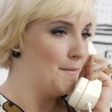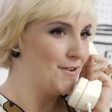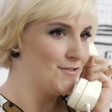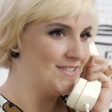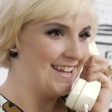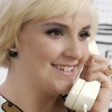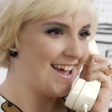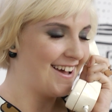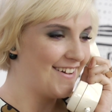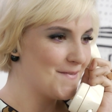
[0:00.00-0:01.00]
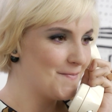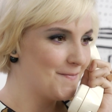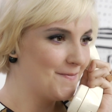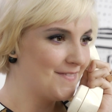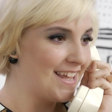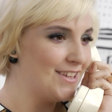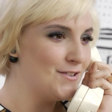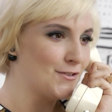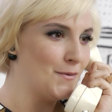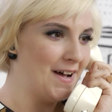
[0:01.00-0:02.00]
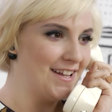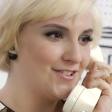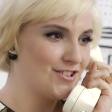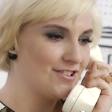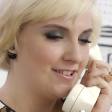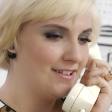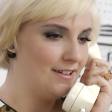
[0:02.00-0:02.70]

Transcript: a bunch of Zantac. Thank you so much.